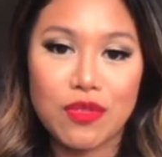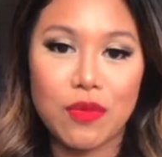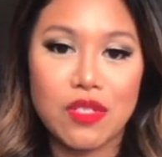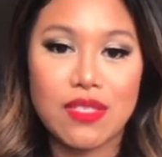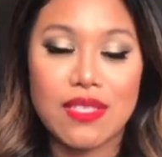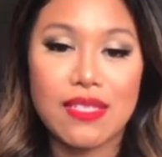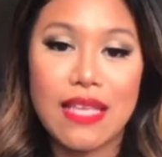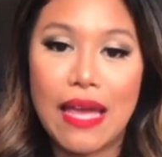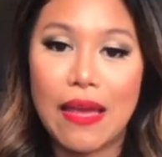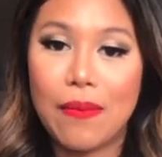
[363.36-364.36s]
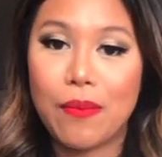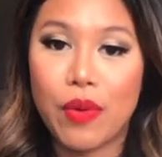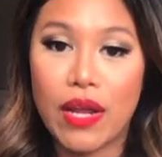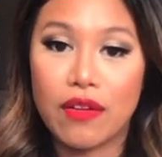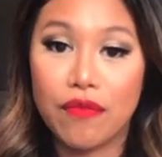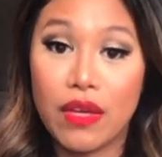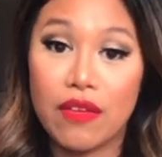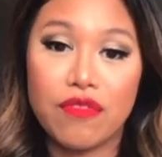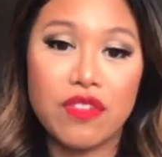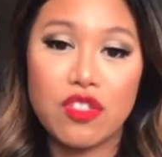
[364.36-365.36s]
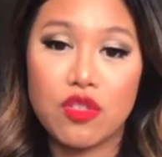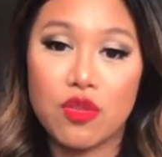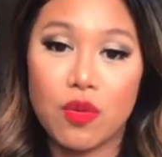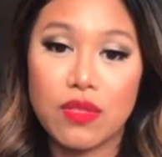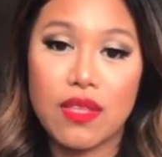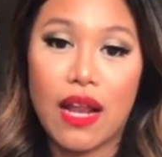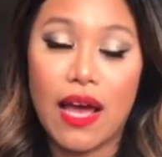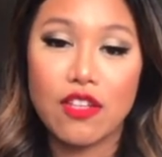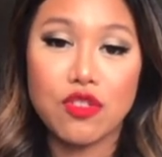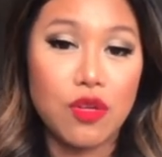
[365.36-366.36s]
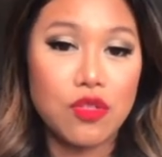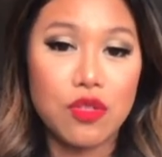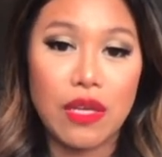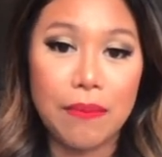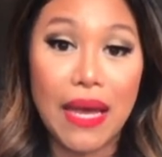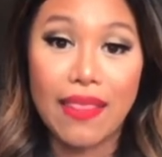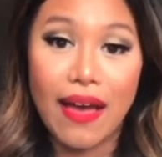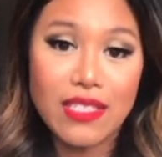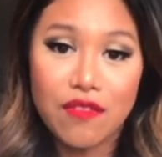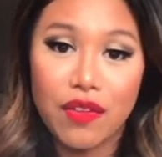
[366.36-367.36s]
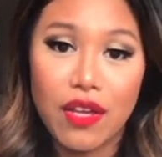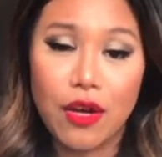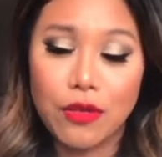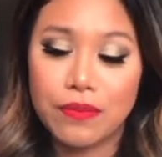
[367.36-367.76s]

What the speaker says: which is the same brand of vegan fish sauce that I showed you in my last video.